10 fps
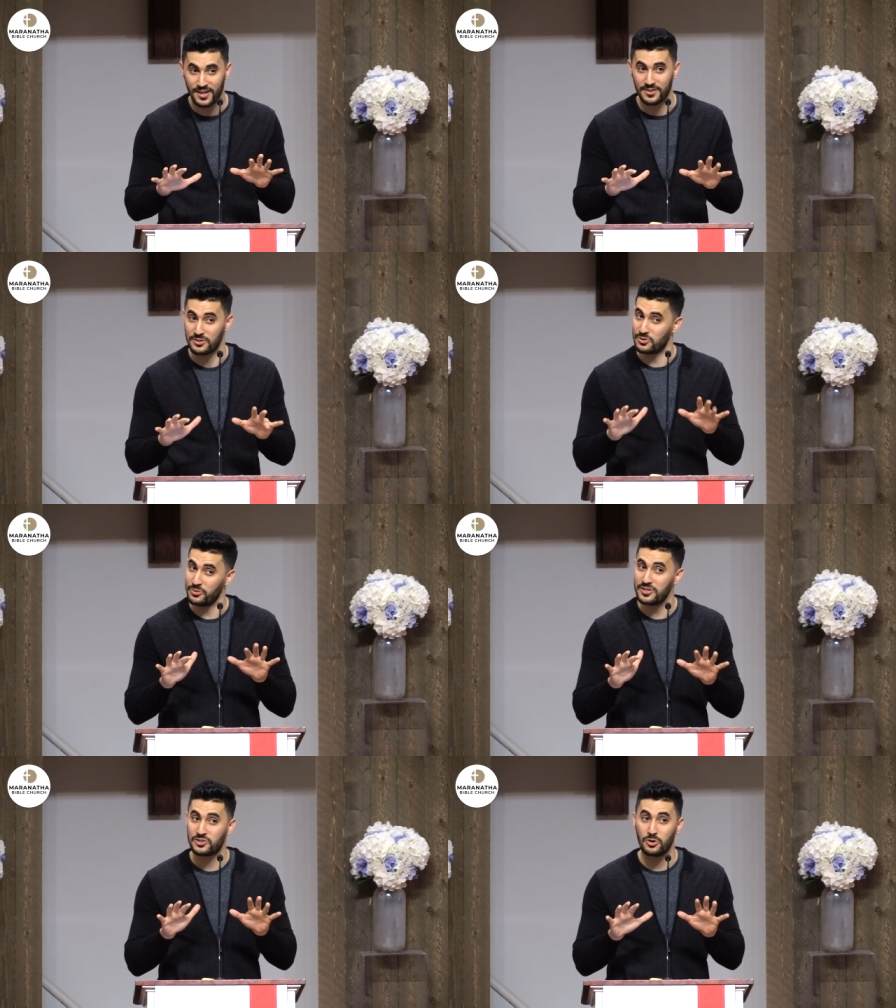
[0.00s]
And there's
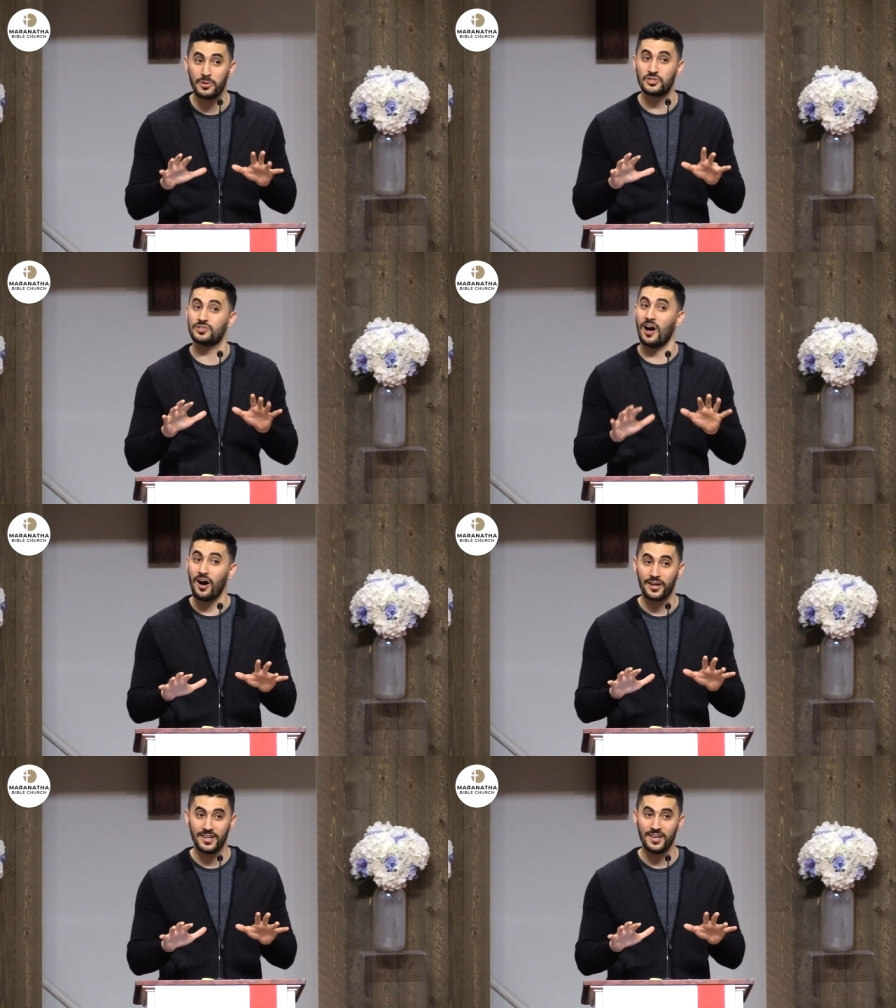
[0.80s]
only so much
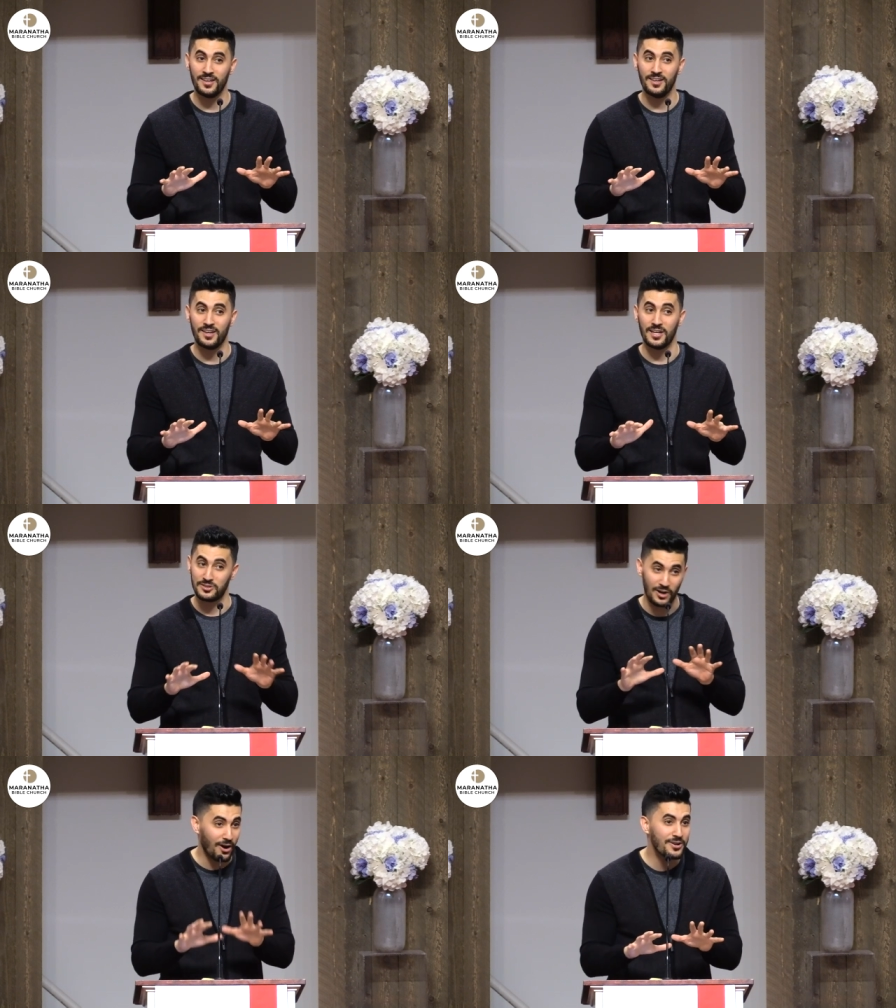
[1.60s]
talking
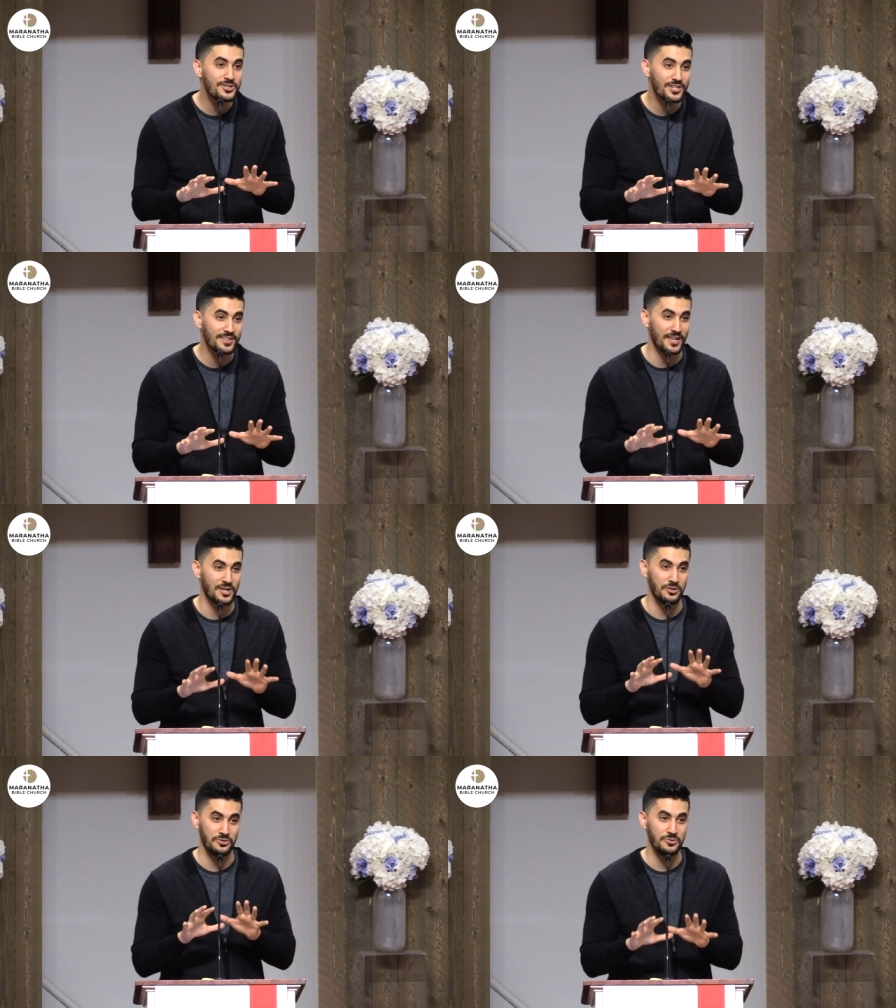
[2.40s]
and tarnishing that
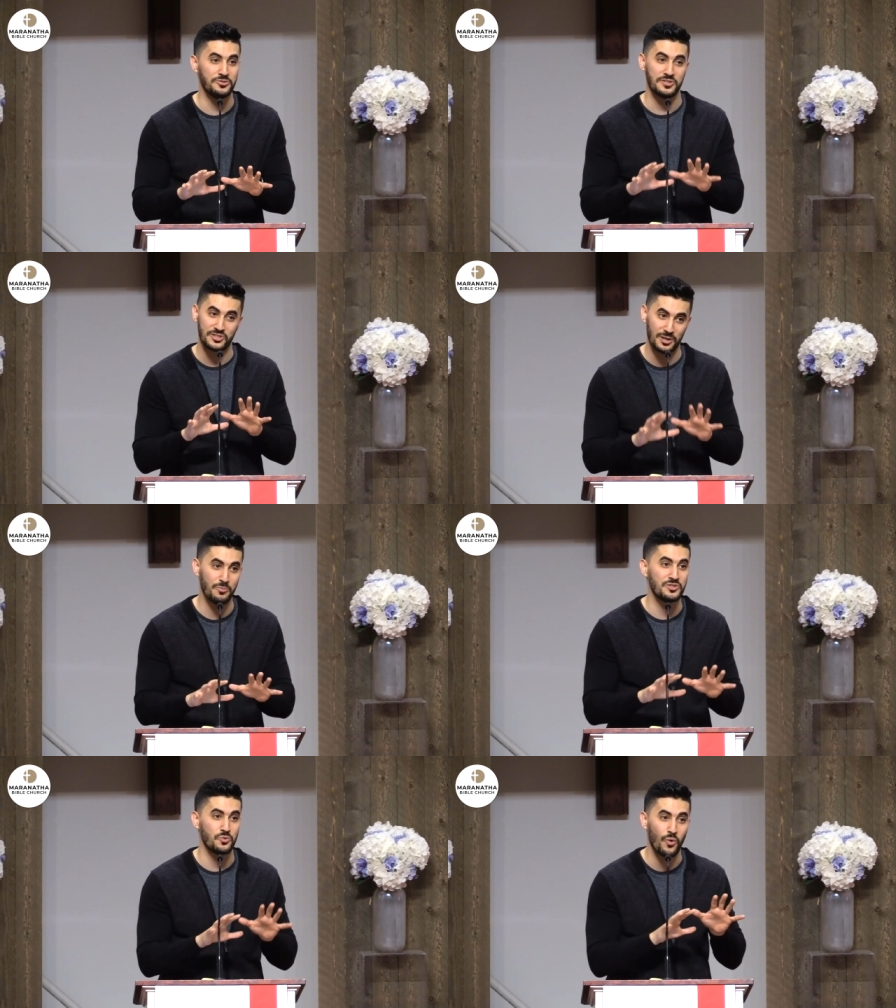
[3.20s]
you can do to
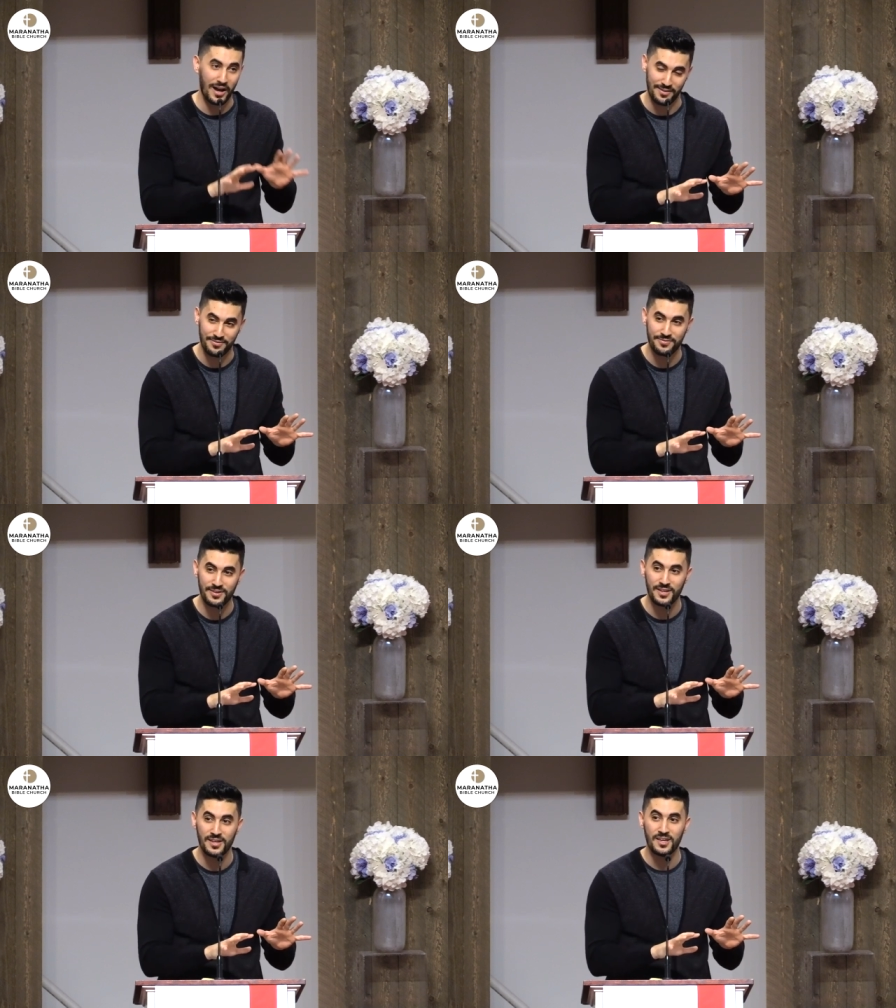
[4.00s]
someone's wife